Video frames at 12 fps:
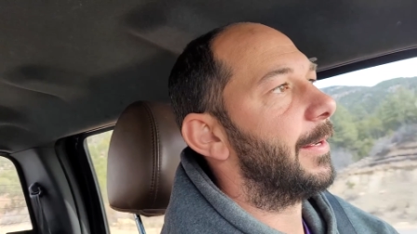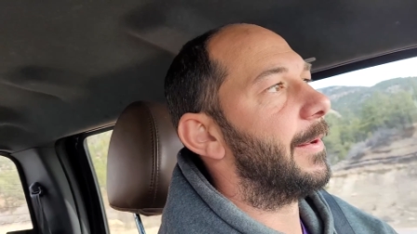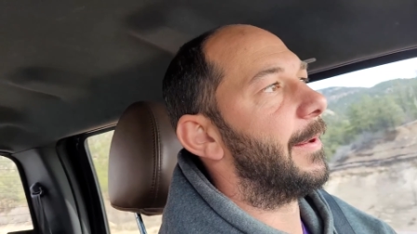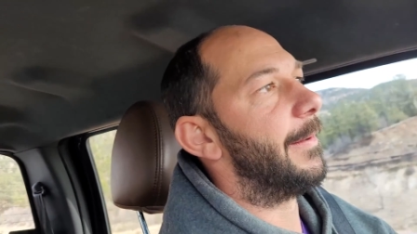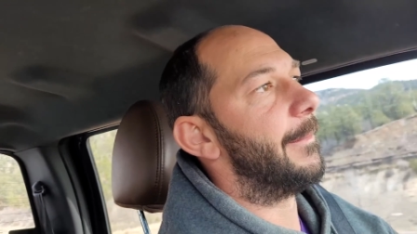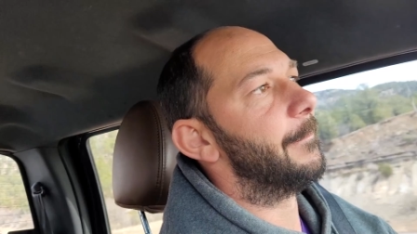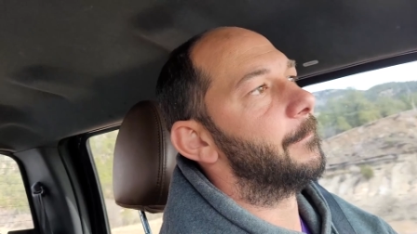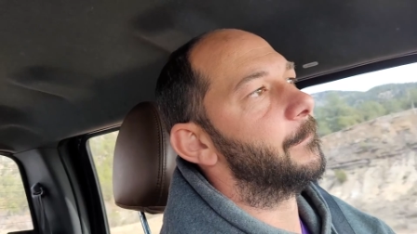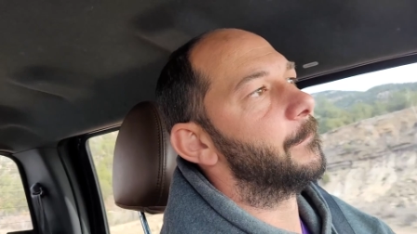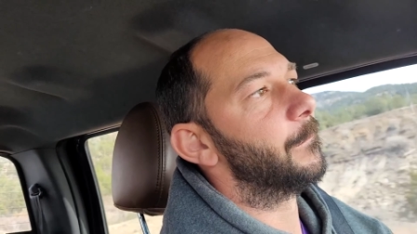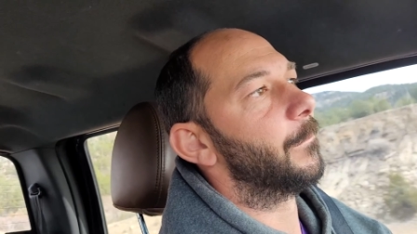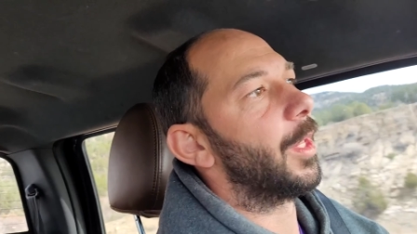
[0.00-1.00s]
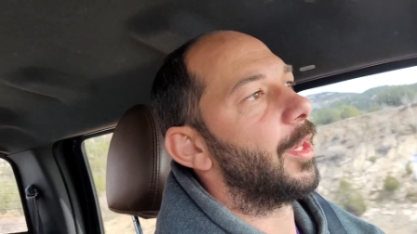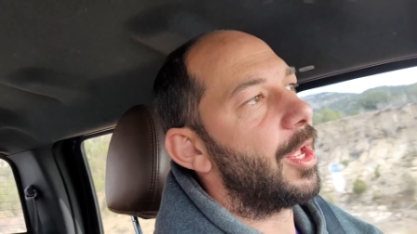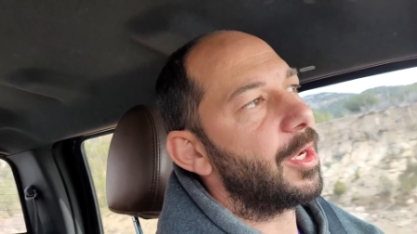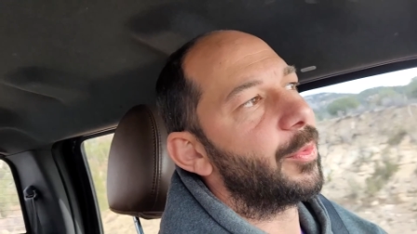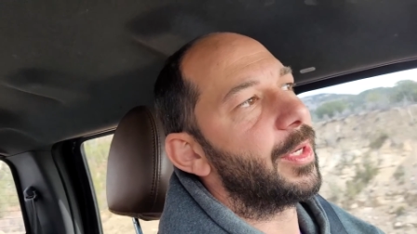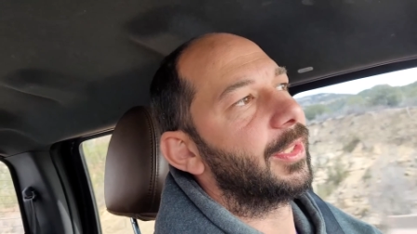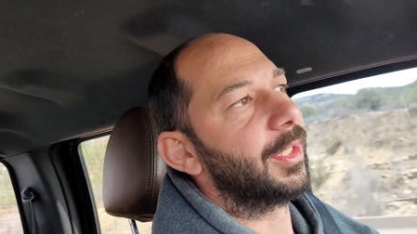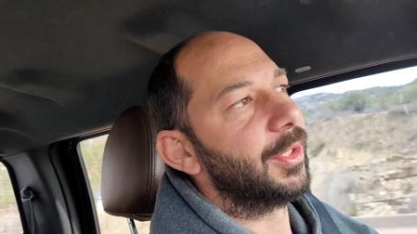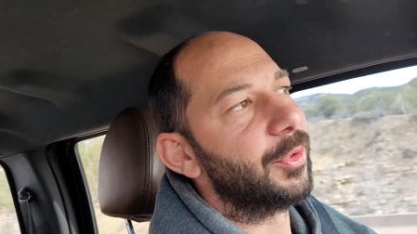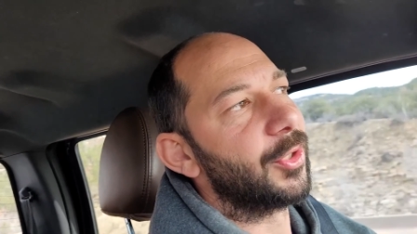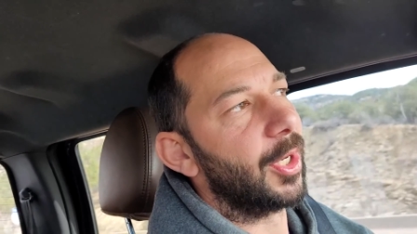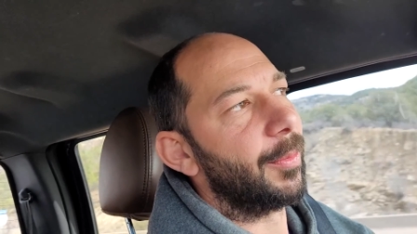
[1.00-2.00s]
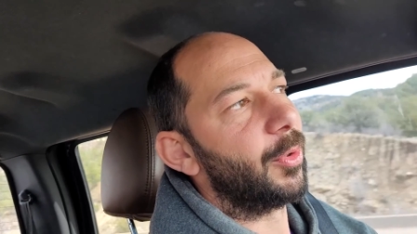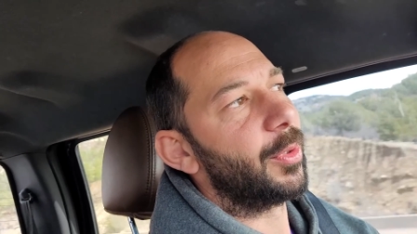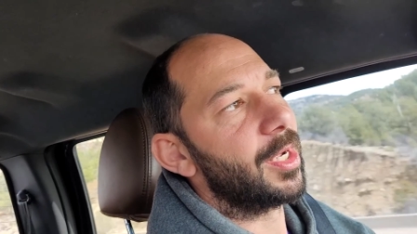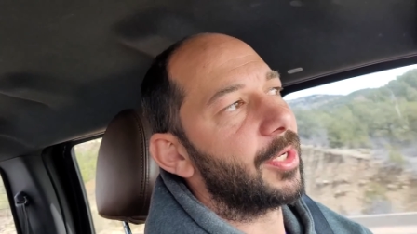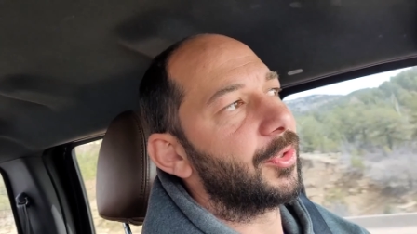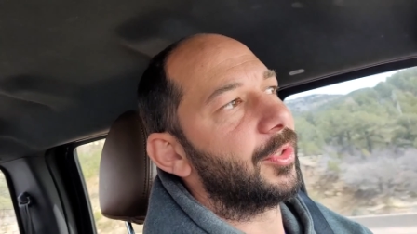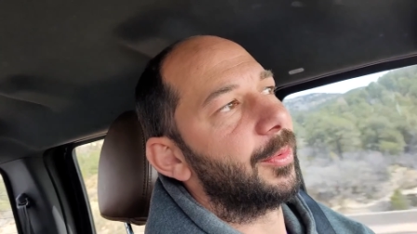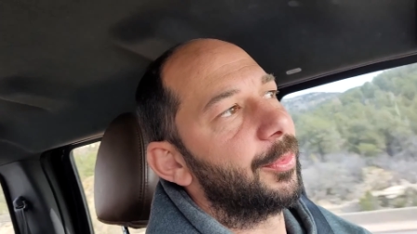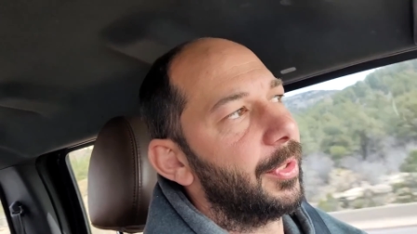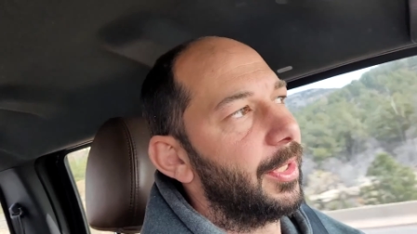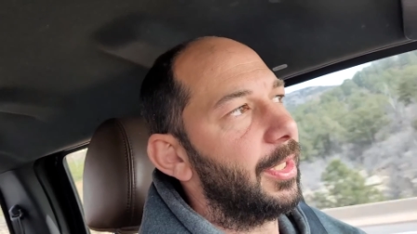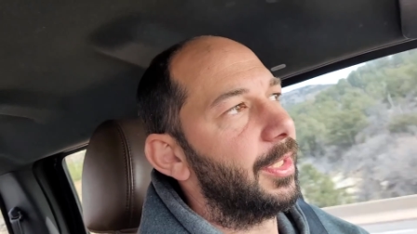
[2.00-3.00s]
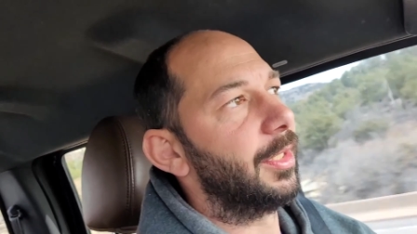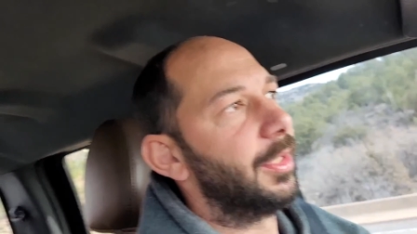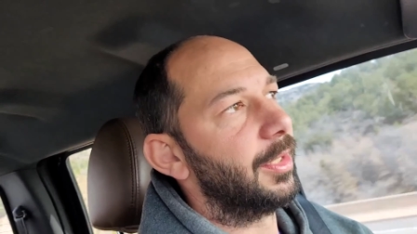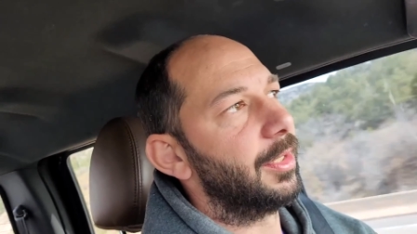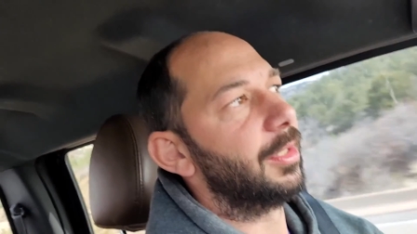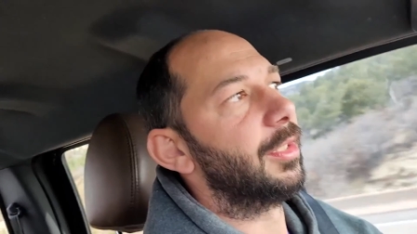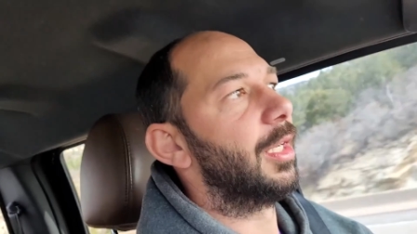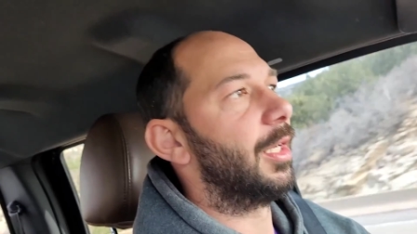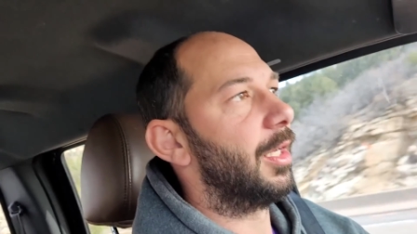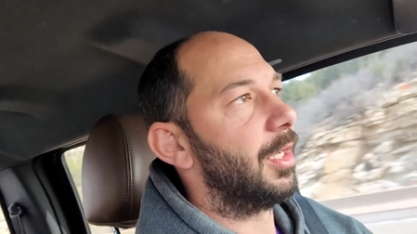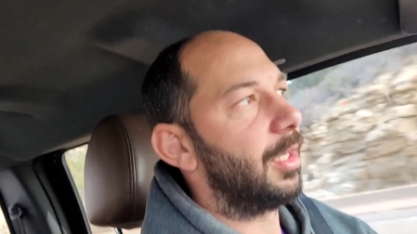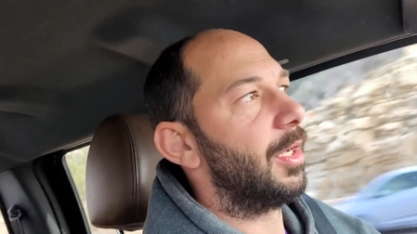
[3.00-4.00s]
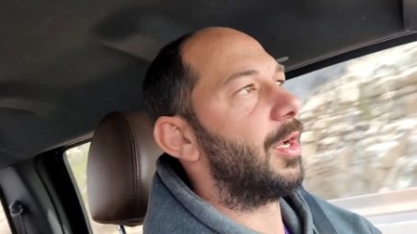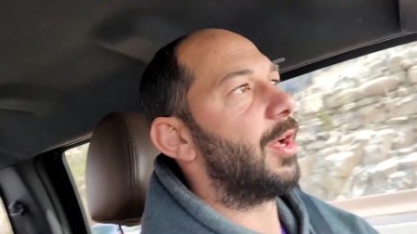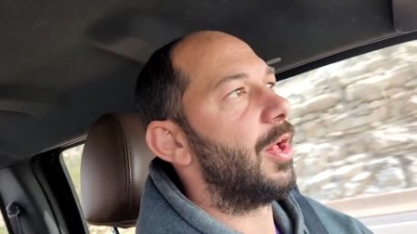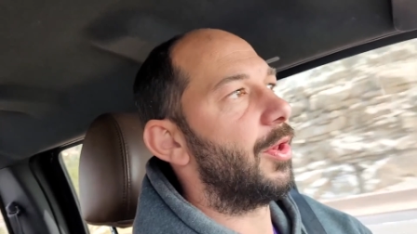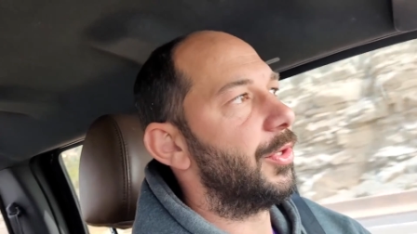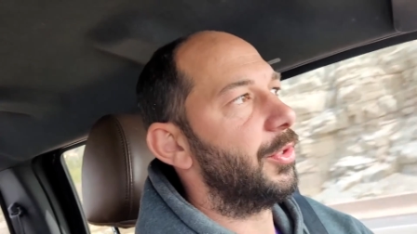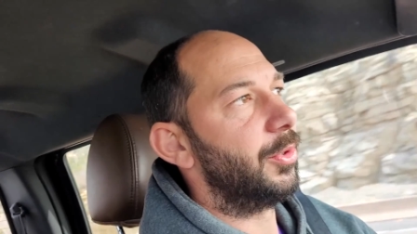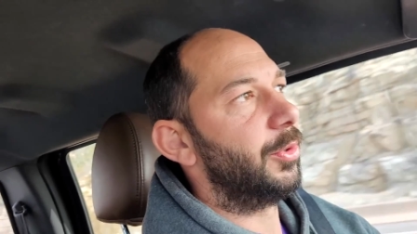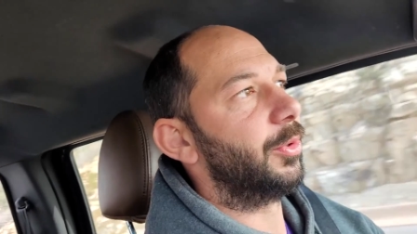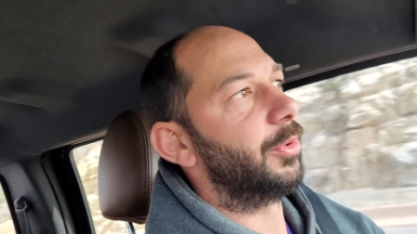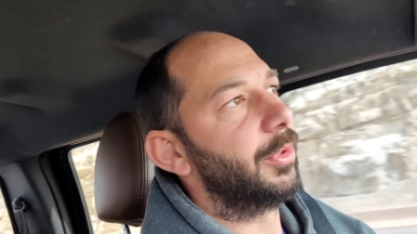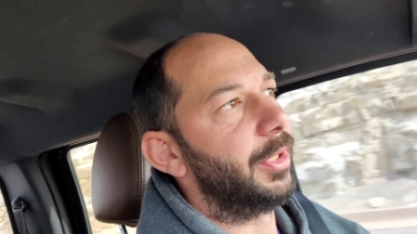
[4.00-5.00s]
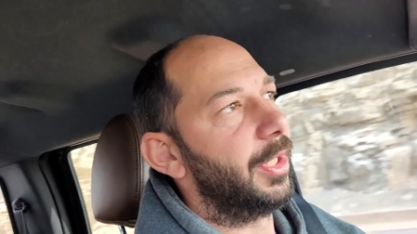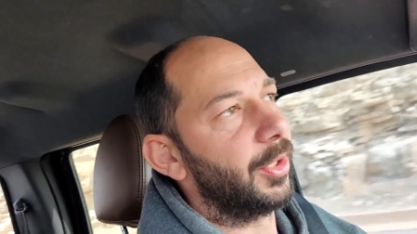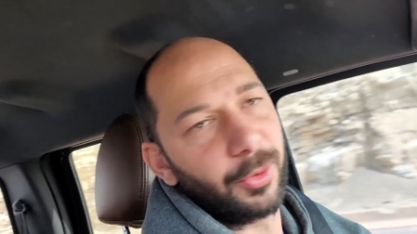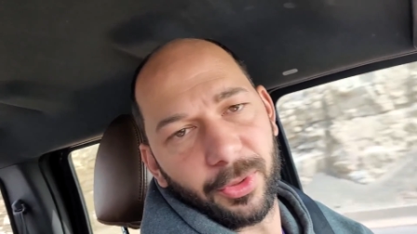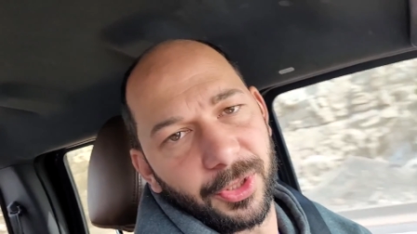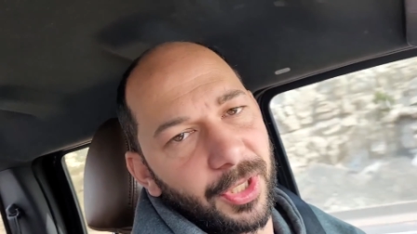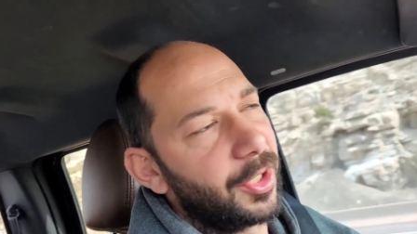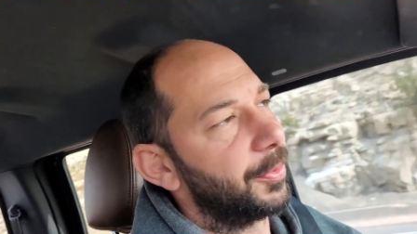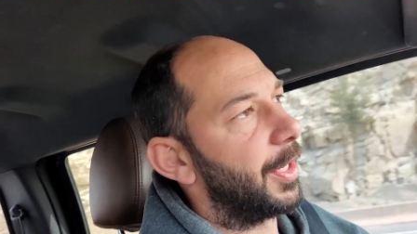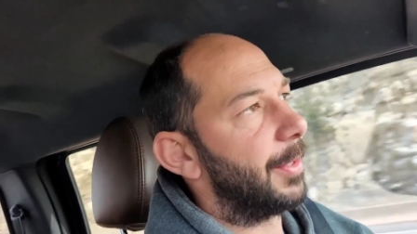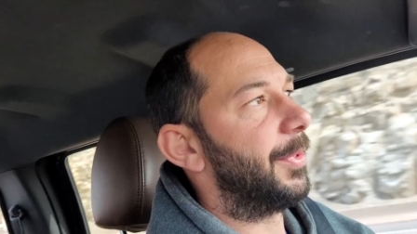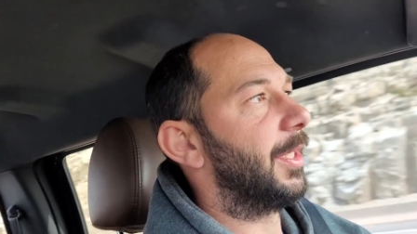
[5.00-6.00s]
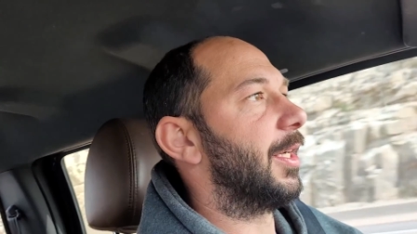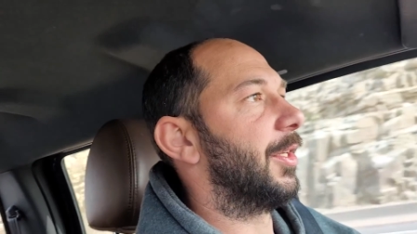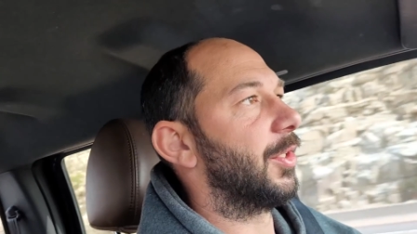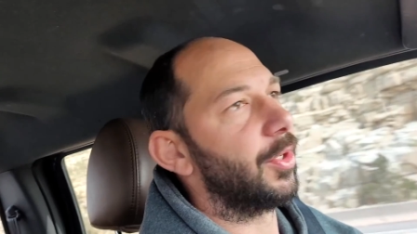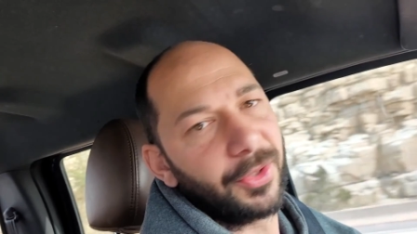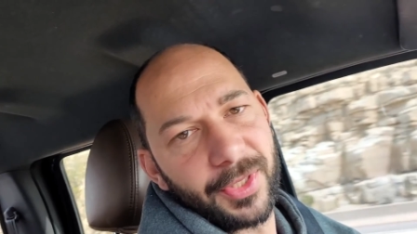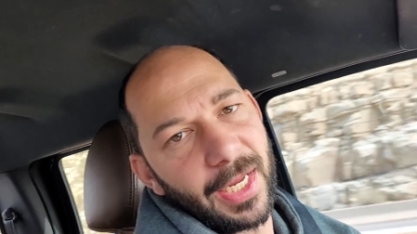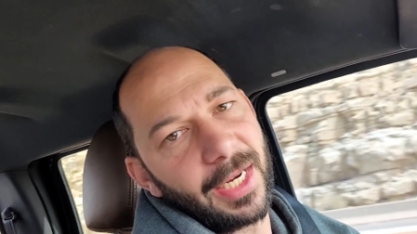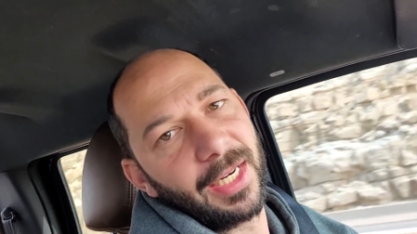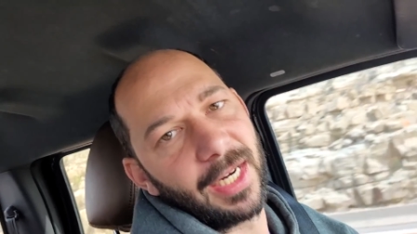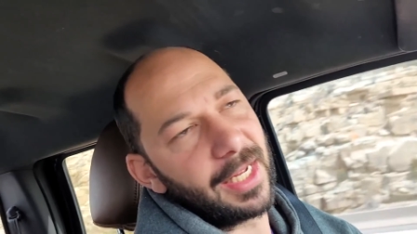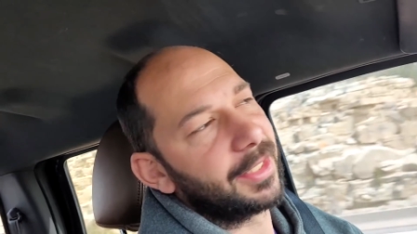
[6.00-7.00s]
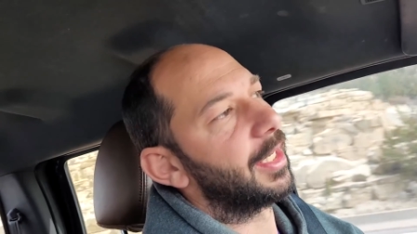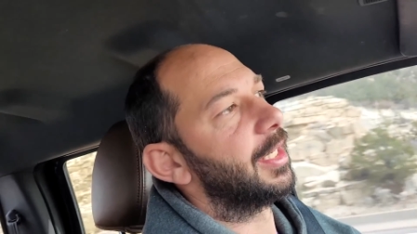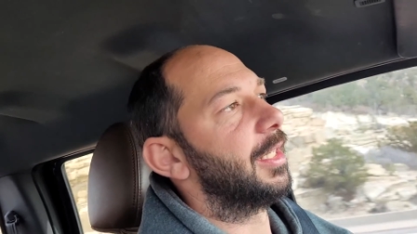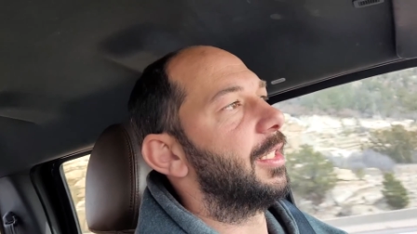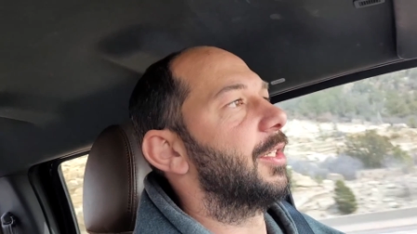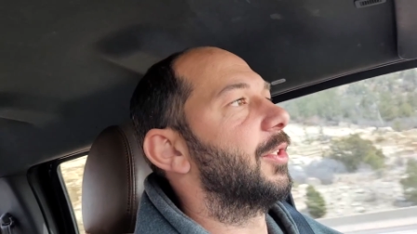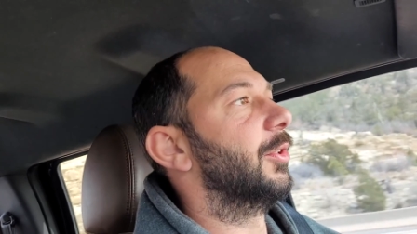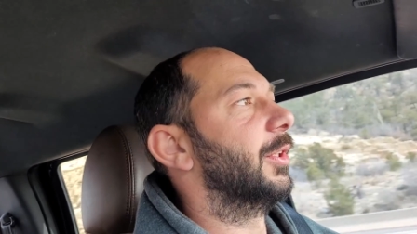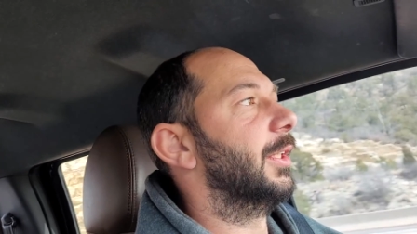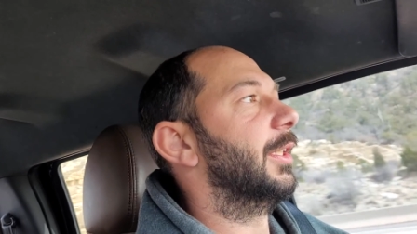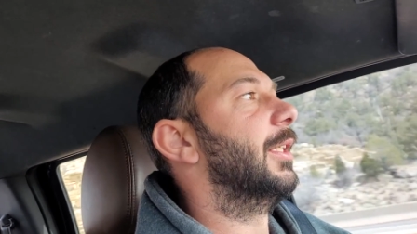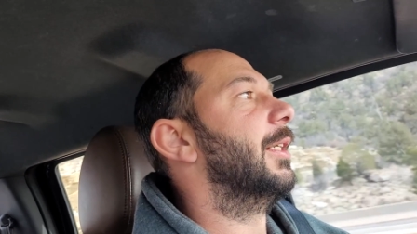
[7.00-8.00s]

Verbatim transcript: Um, along with the new turbo, we also did put in. Uh, all new intercooler charge piping on the cold side and hot side of the intercooler.